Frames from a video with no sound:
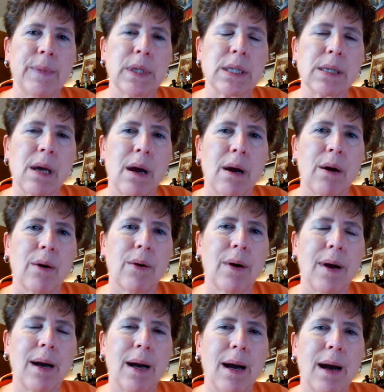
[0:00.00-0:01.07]

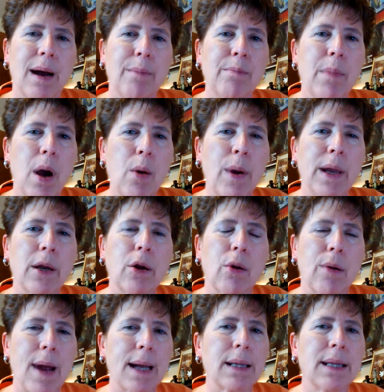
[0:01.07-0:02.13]
So, mowing
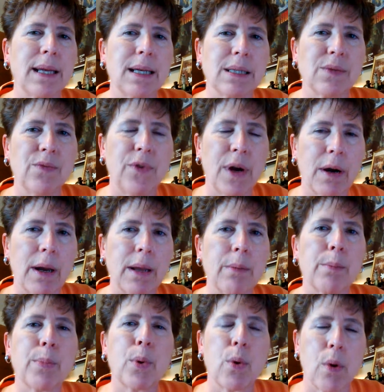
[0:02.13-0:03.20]
correctly is very
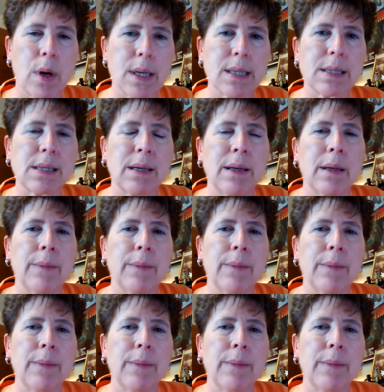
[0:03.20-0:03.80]
important.